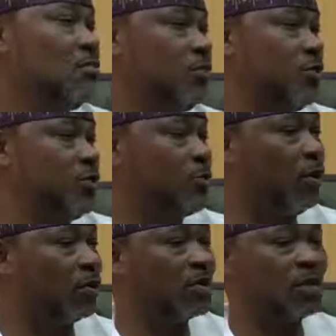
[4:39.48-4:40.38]

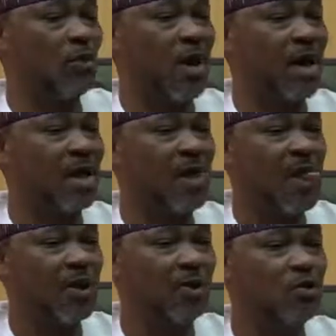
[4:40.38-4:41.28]
sport where
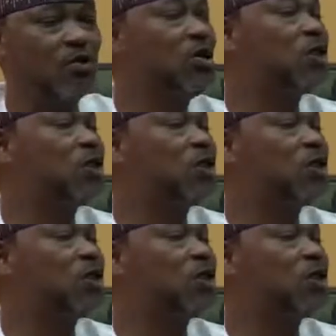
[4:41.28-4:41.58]
you need